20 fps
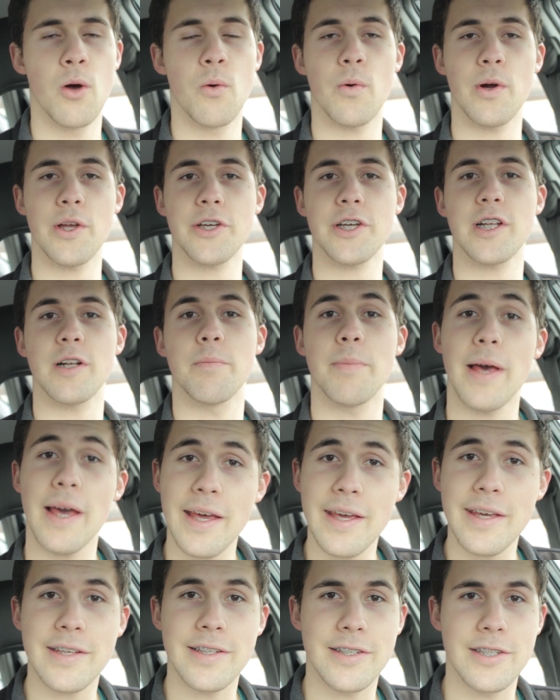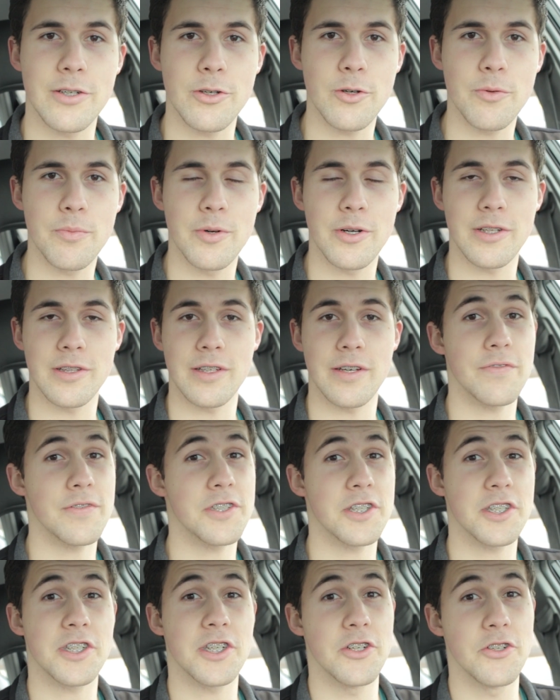What you're going to pay into Uber and Lyft
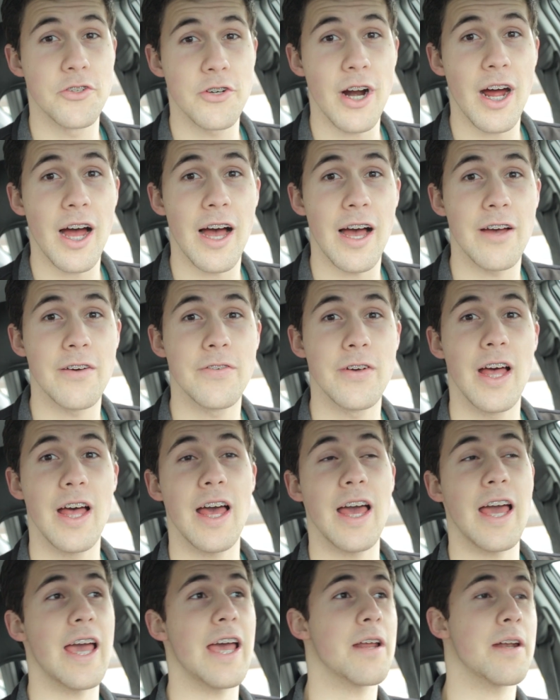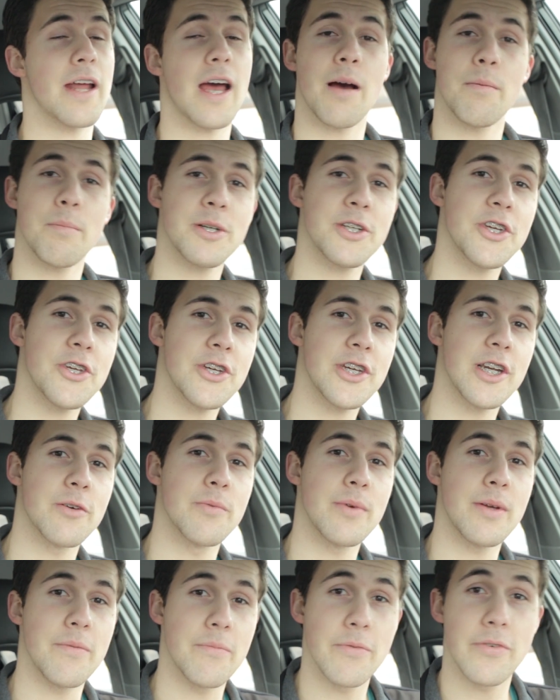just to drive, and how much are you going
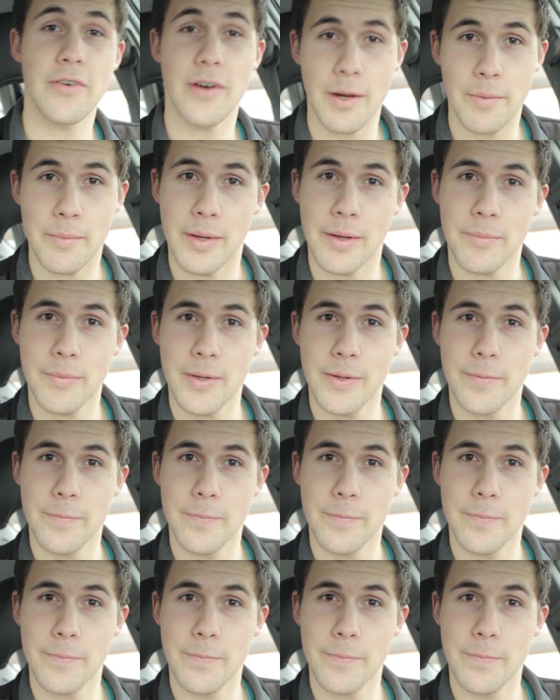to reap from it.